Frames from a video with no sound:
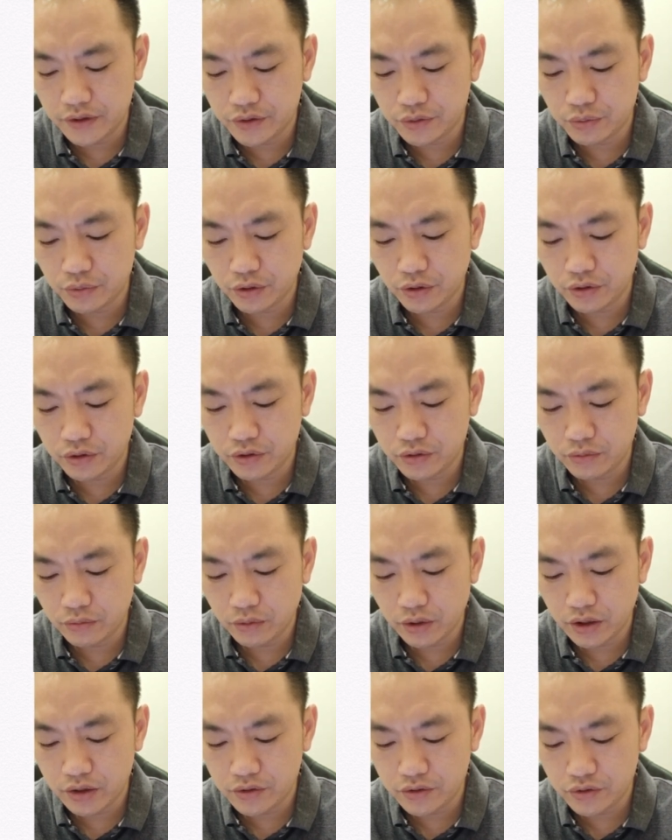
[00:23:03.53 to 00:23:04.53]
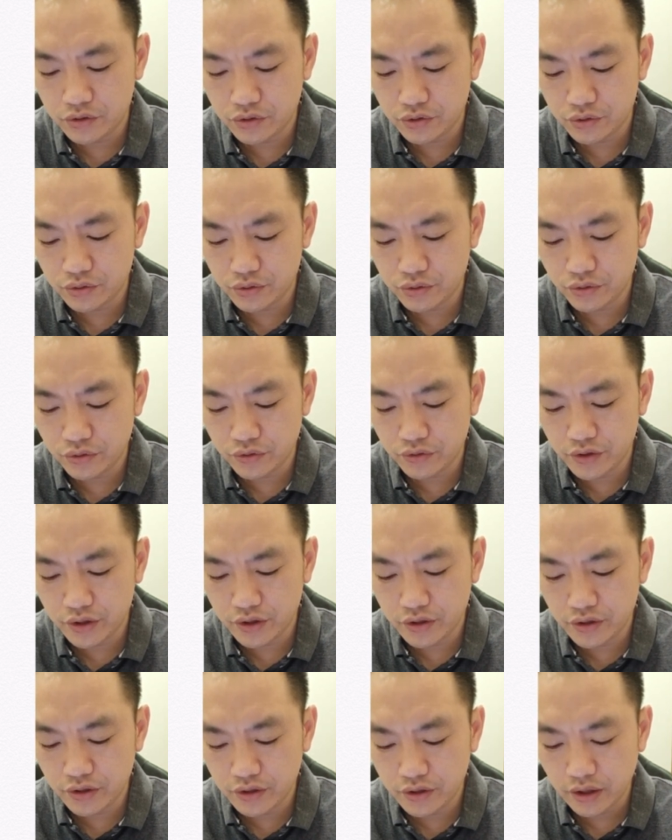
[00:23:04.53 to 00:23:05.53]
row 1 2
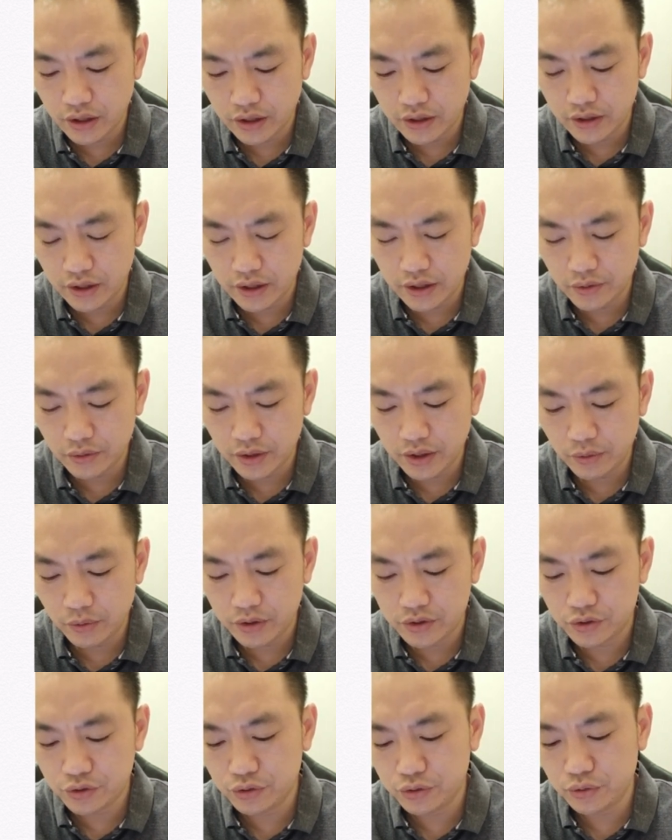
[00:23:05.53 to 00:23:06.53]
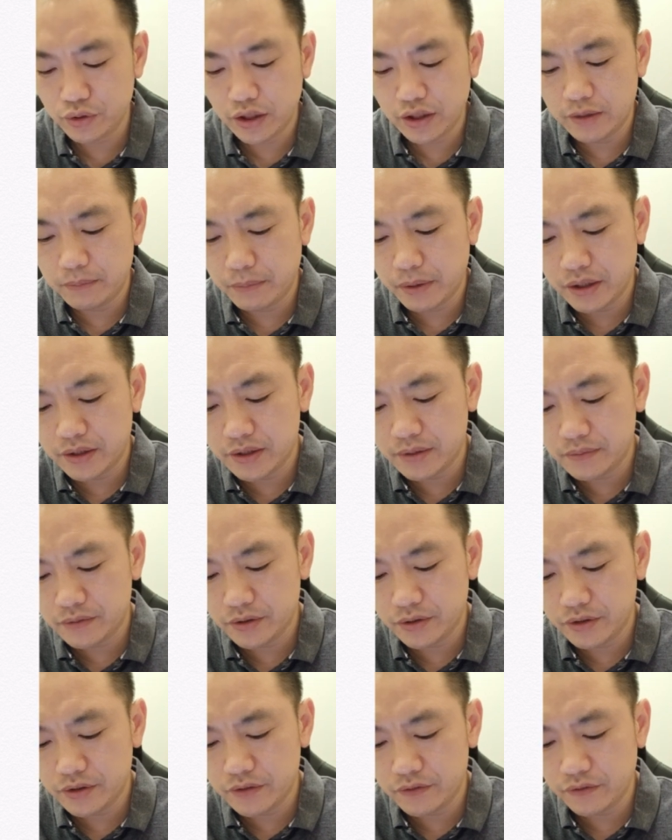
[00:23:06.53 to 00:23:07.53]
3, and then there was 2 at the bottom,
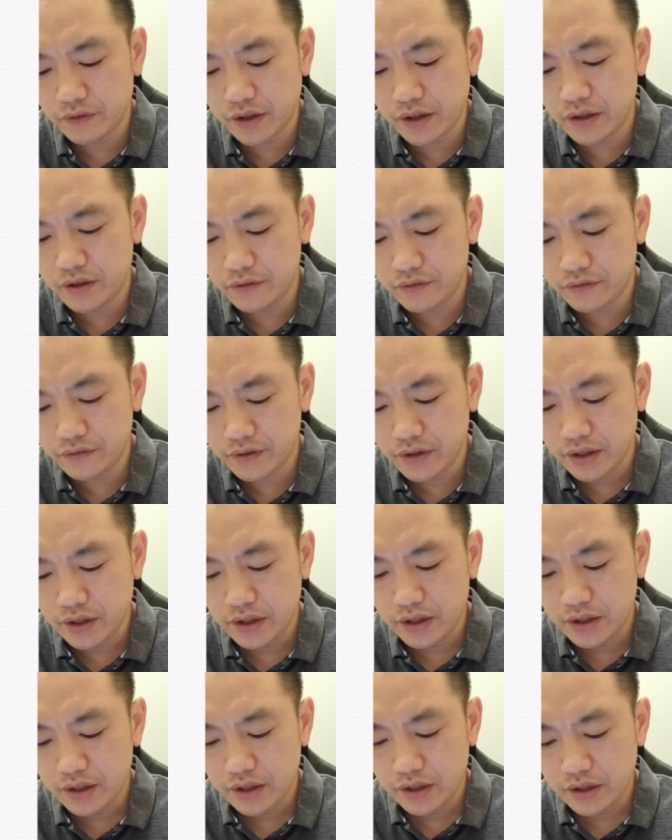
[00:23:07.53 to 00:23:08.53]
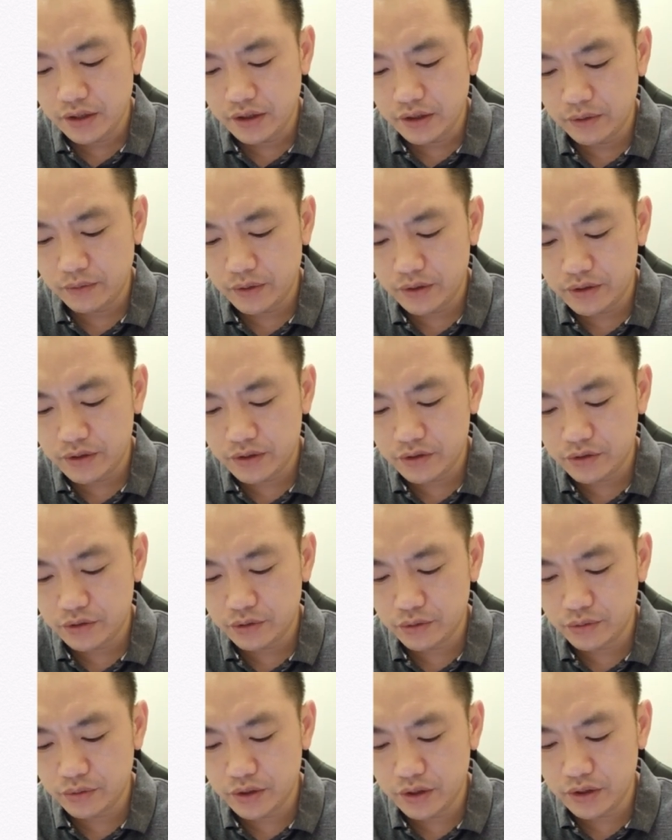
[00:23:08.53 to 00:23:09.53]
so it's 5, and there was
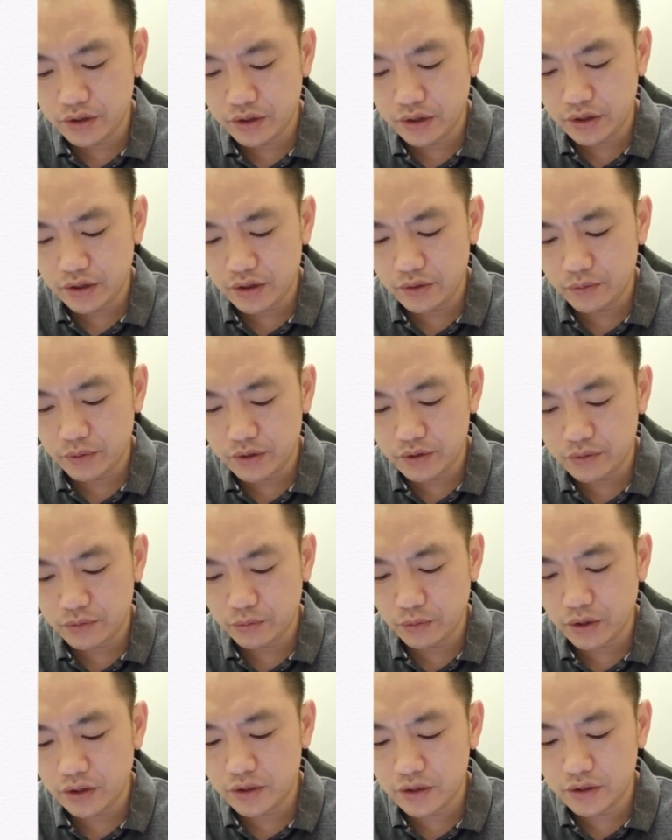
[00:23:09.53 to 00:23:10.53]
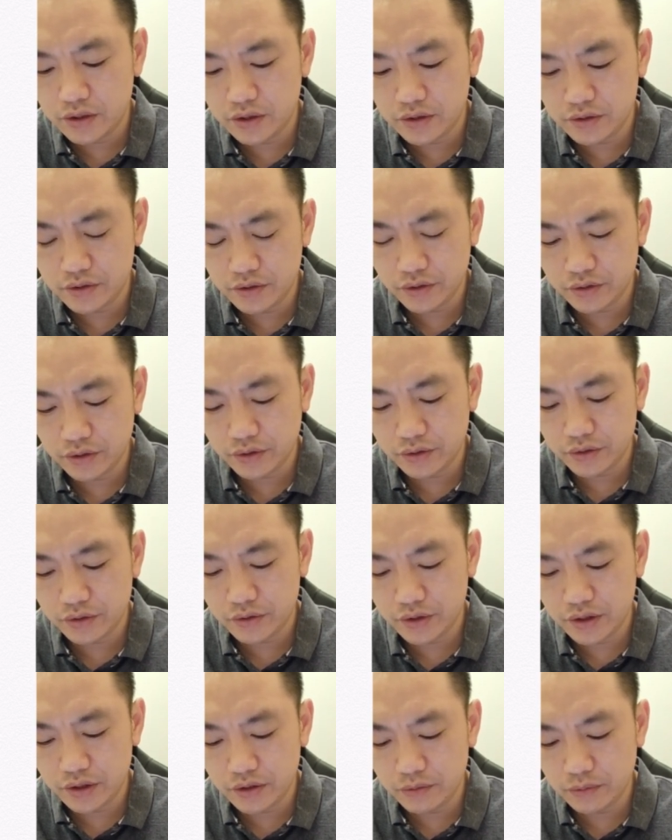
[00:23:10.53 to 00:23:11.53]
2 here and there was 1 here, so
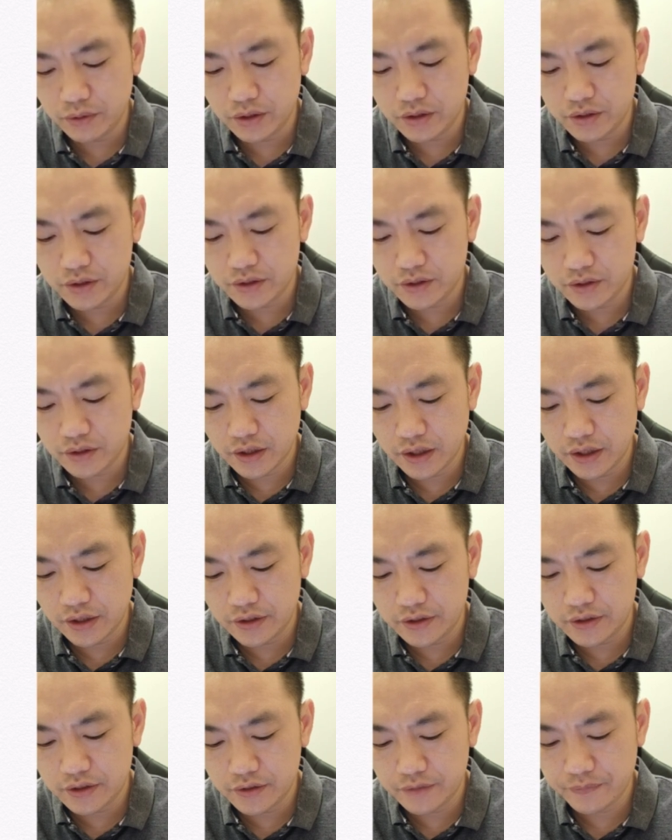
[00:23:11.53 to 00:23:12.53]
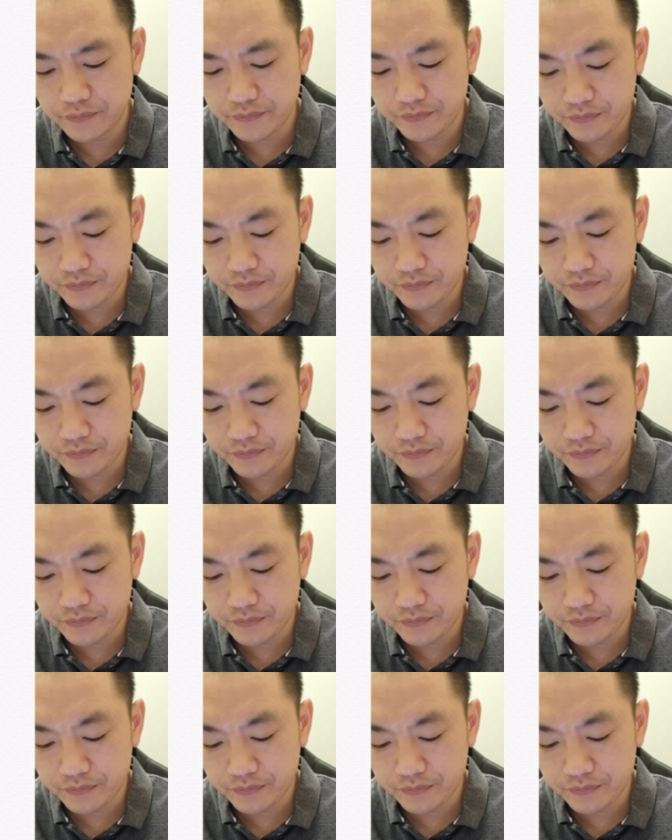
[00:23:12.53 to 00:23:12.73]
totally it was 8.